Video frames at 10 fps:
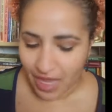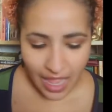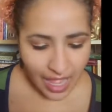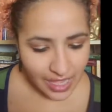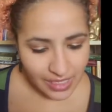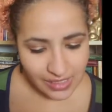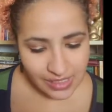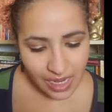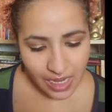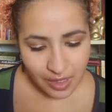and
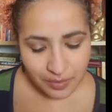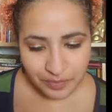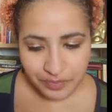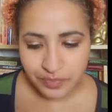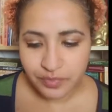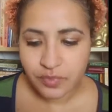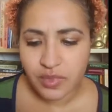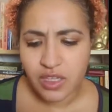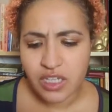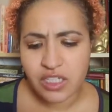um,
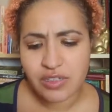so